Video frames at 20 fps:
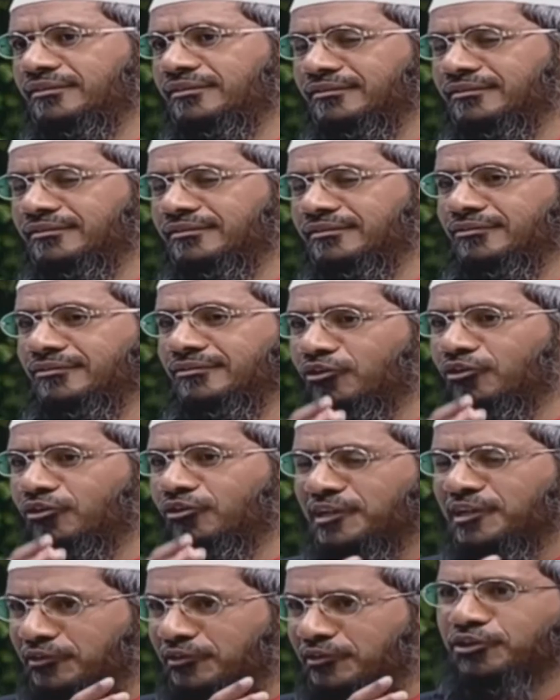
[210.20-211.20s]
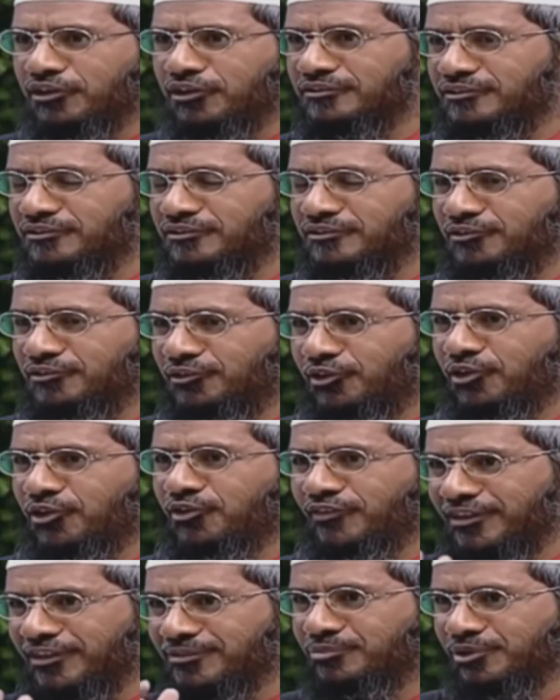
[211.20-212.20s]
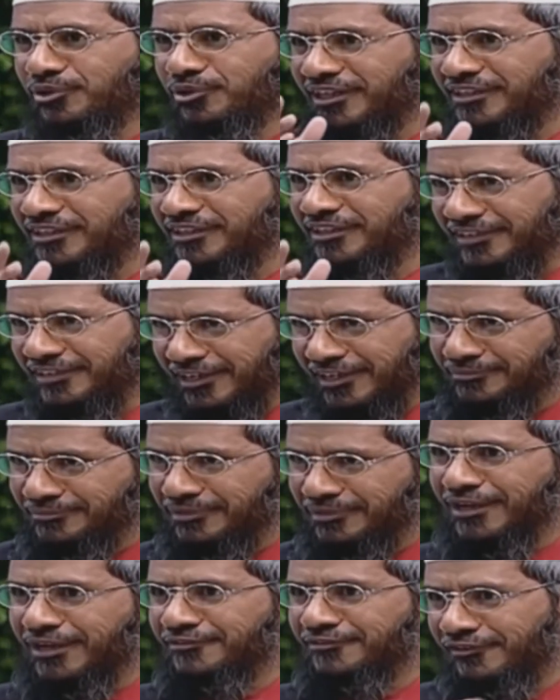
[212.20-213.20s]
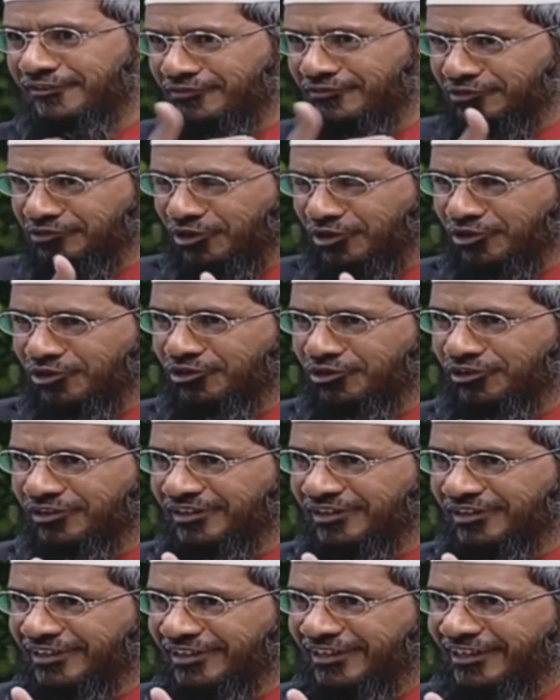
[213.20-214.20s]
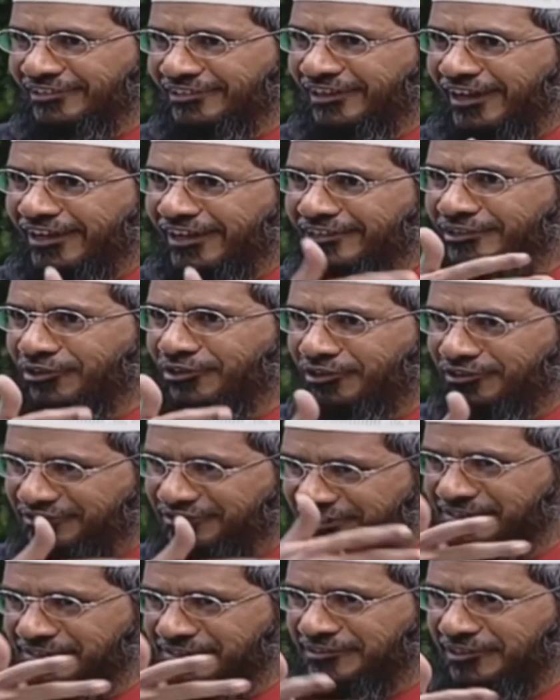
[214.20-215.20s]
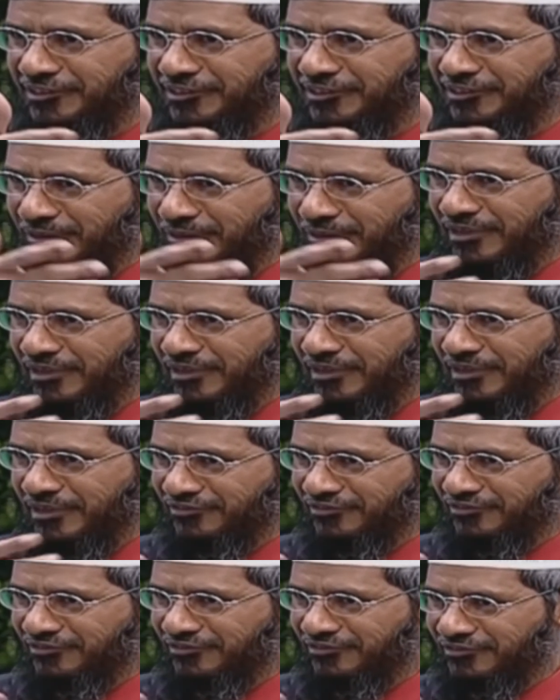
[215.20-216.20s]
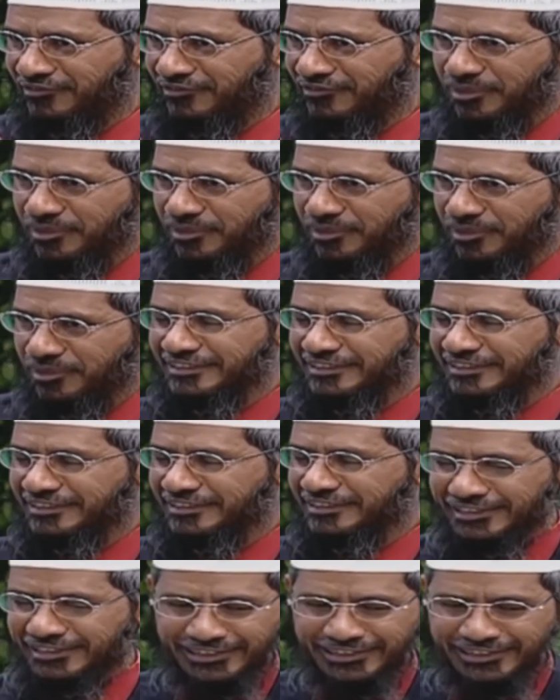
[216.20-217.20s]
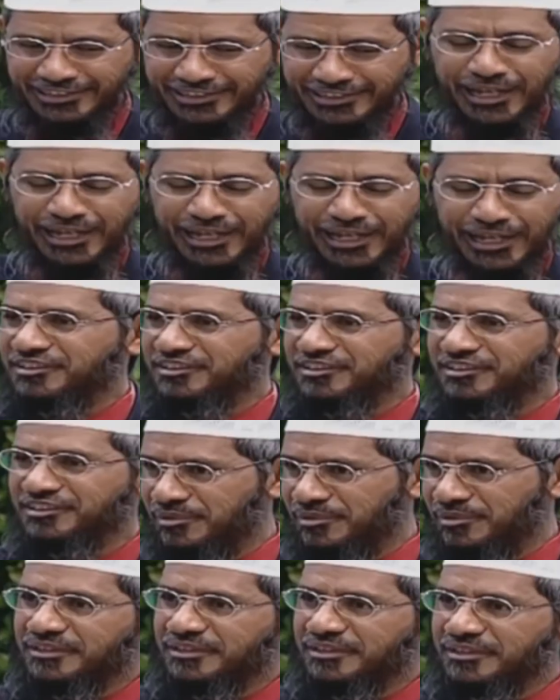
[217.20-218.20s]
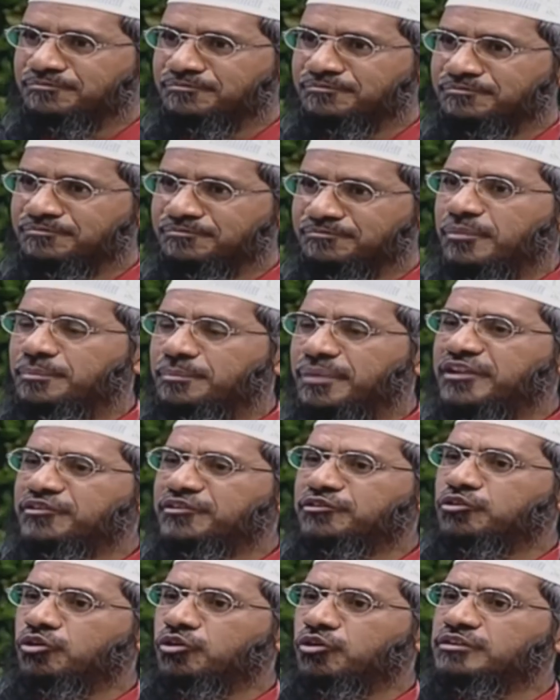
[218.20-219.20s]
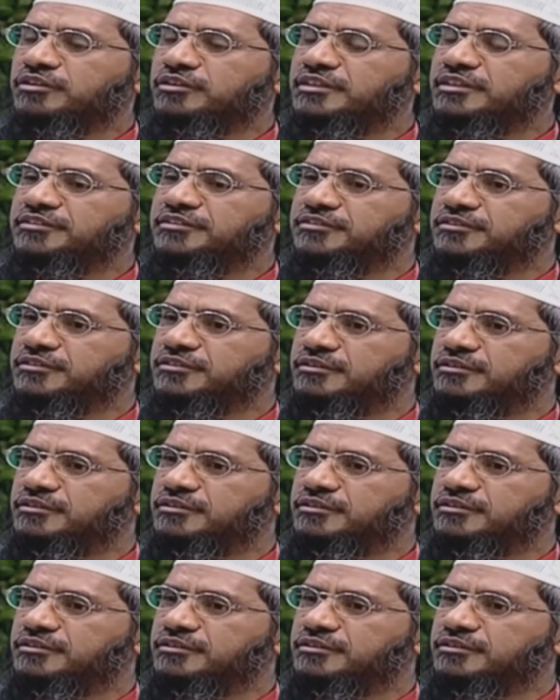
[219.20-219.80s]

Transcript: you can only give a talk on why smoking is haram, and I've given a talk on dietary laws in Islam, and I've covered this topic in detail. Time doesn't permit me here. But based on all these